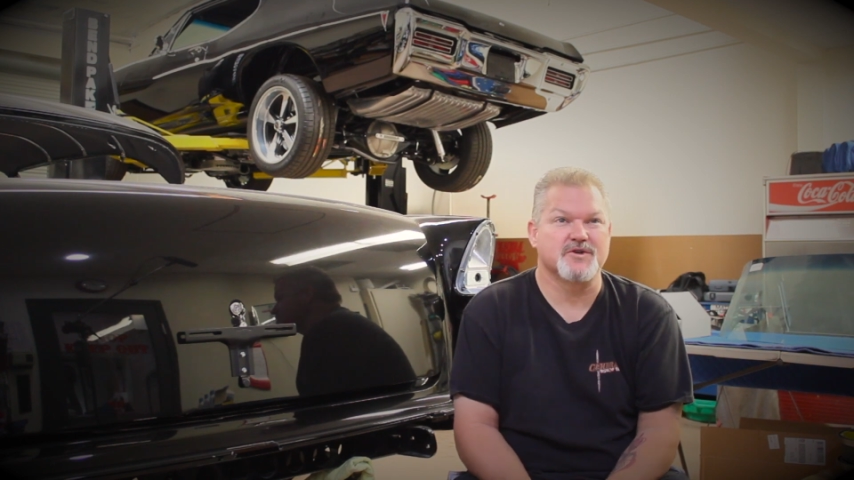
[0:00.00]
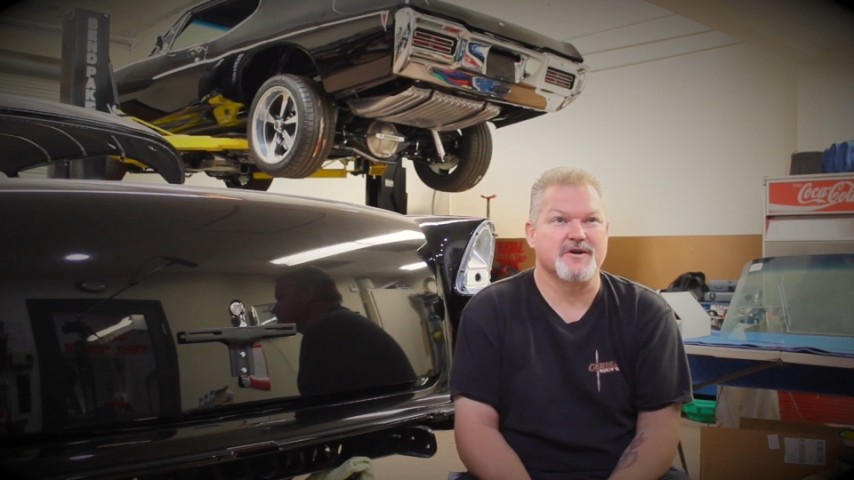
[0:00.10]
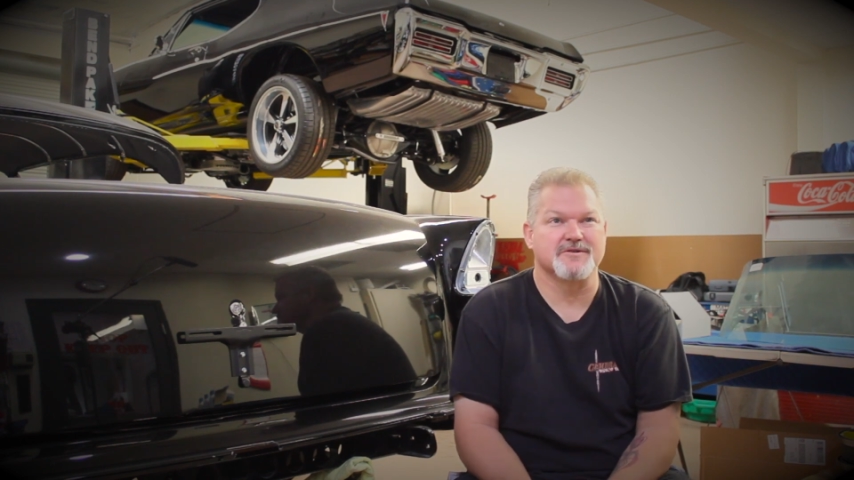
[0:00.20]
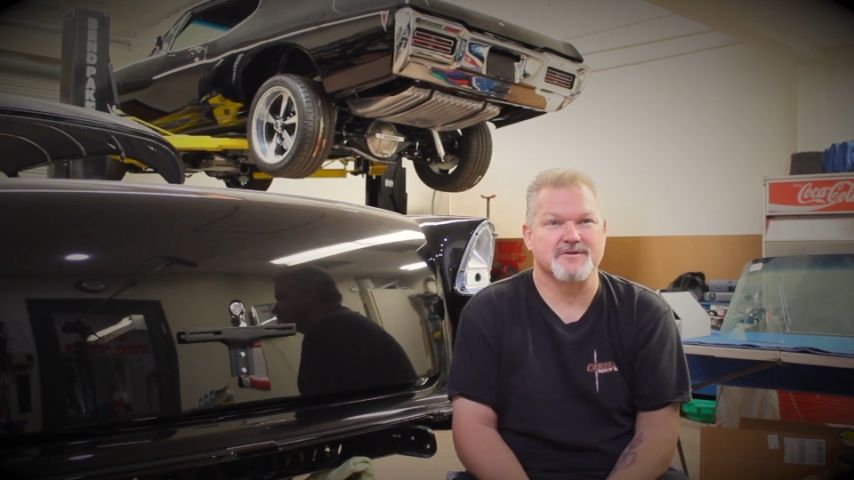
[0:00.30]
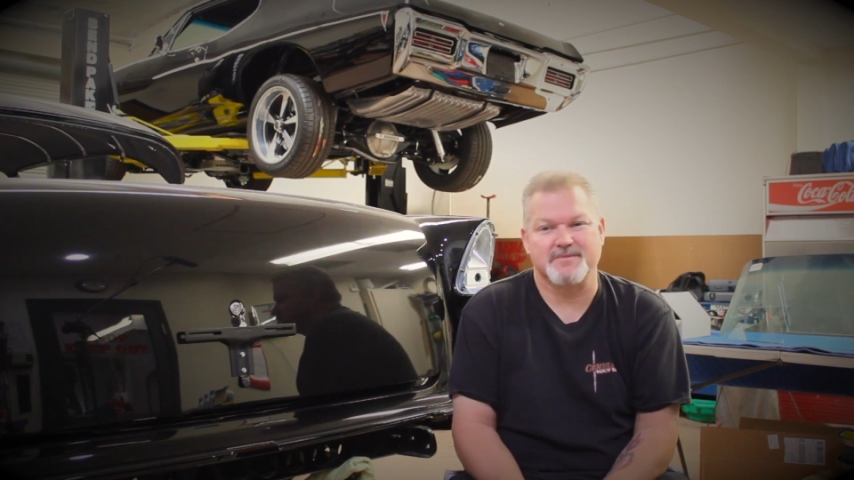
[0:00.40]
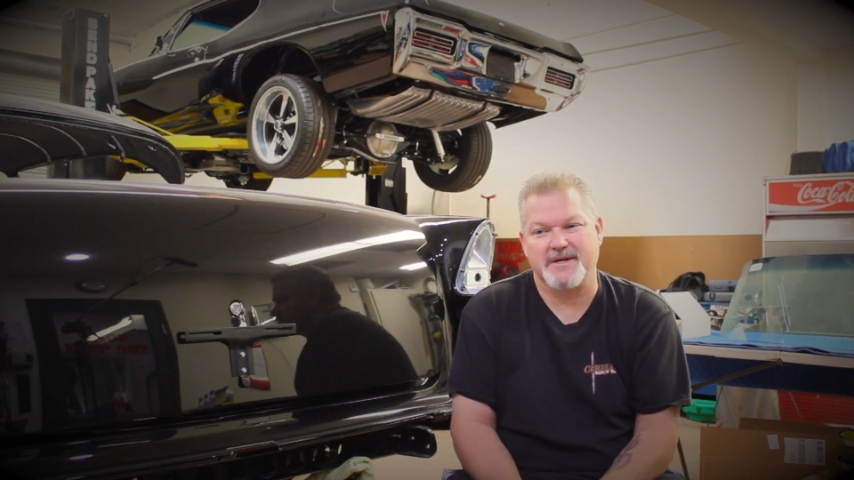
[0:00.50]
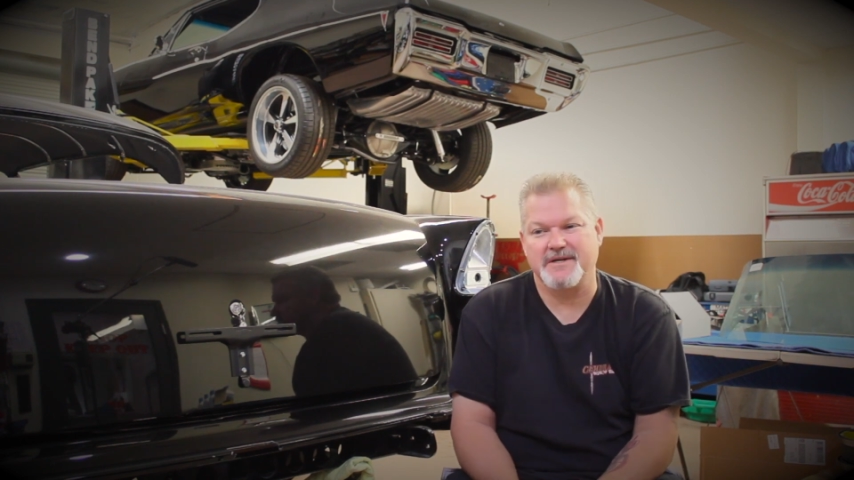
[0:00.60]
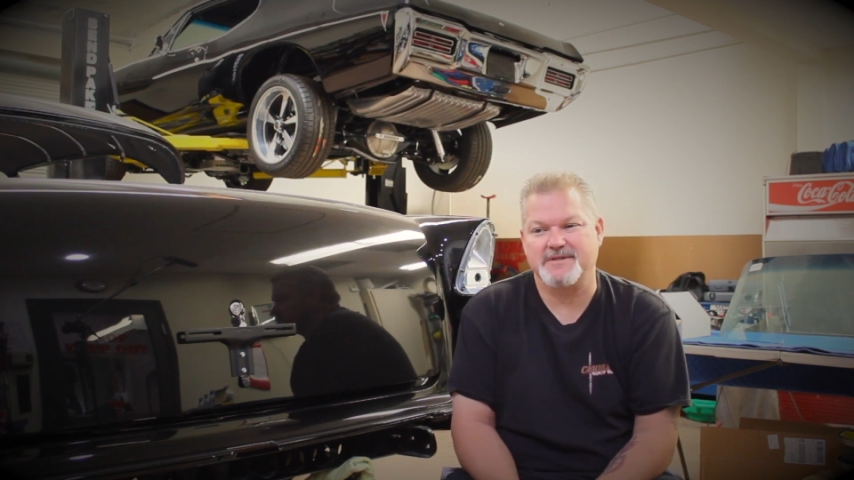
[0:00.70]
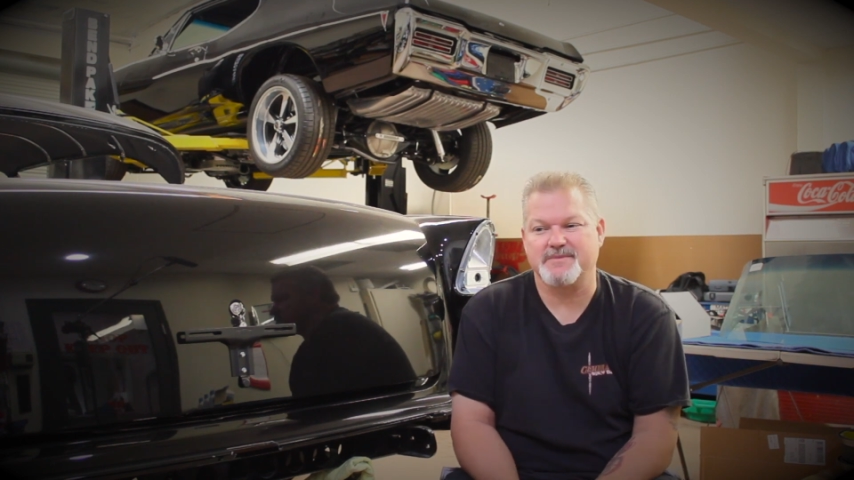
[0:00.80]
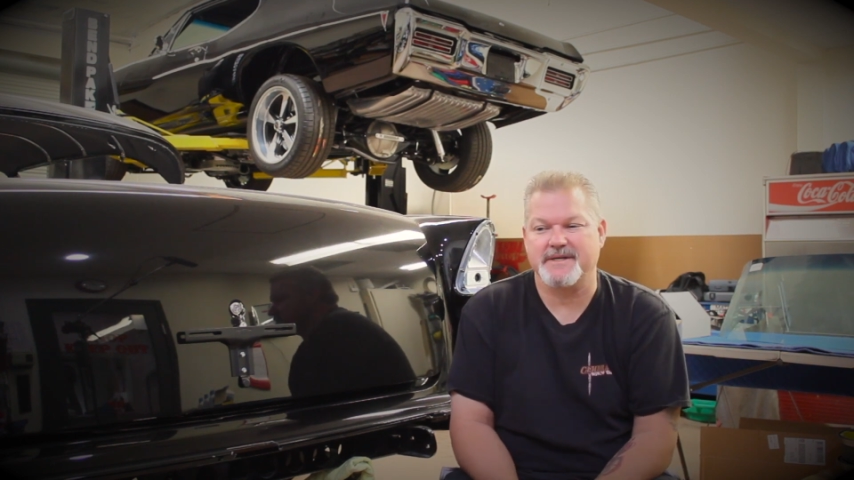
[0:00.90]
cars are
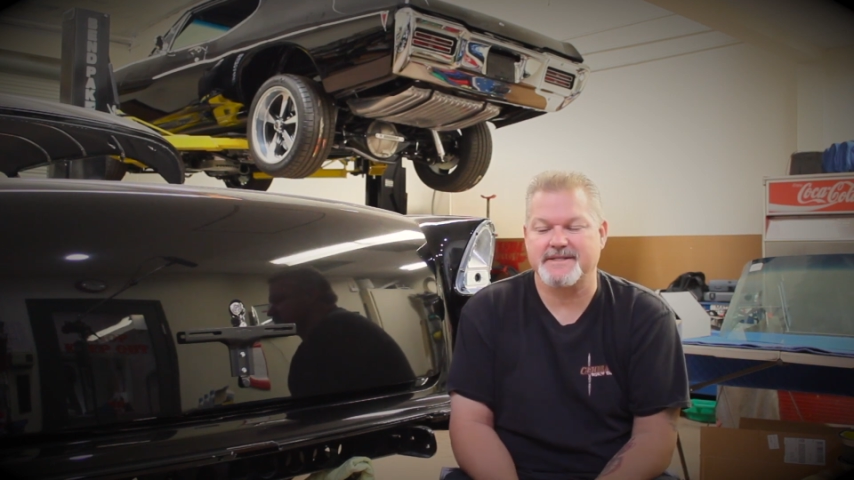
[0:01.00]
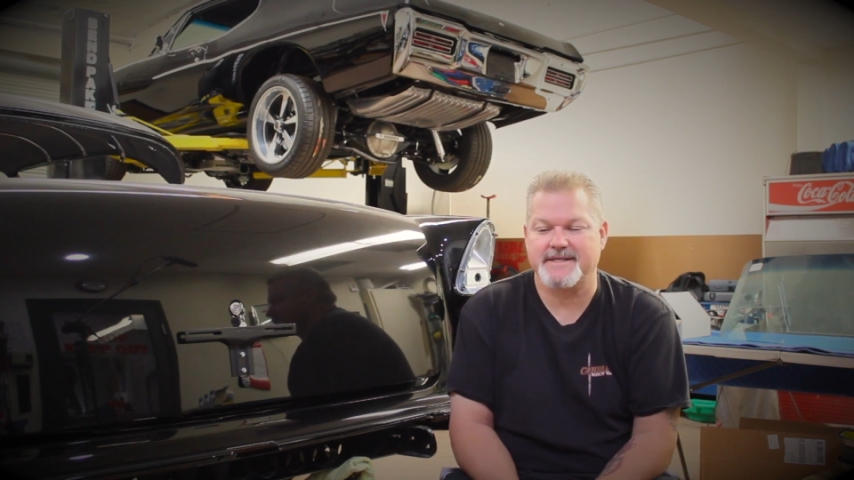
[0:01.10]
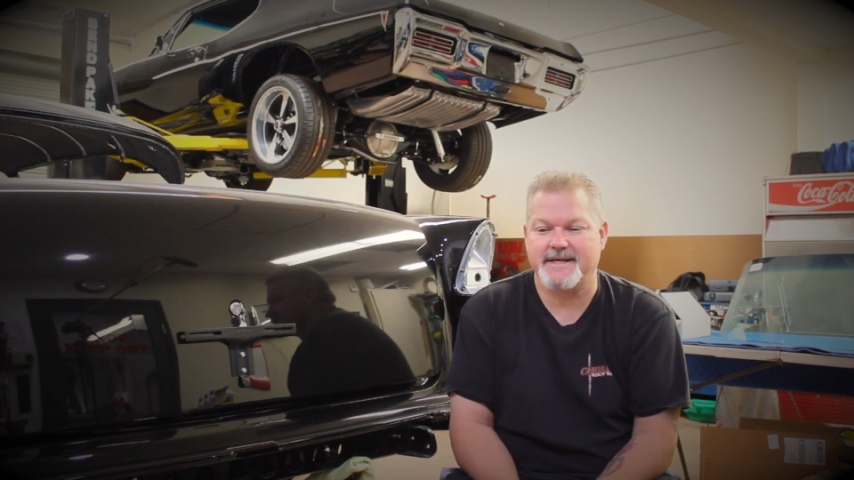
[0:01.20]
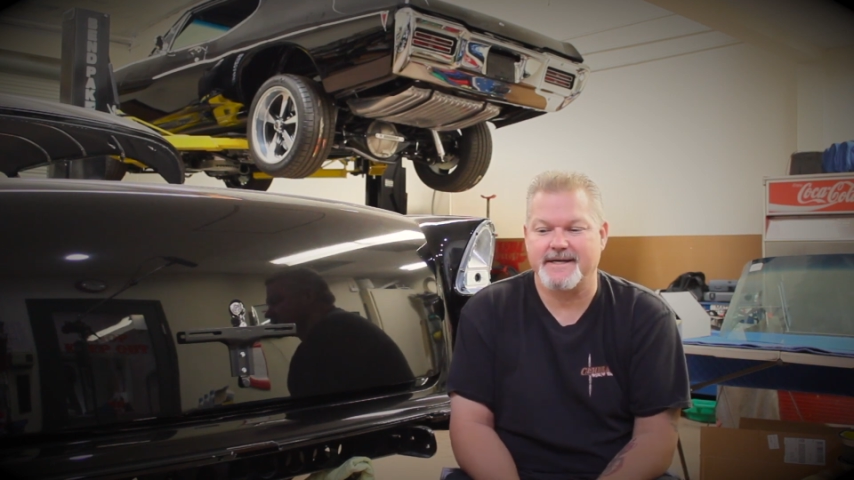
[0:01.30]
Bugs, but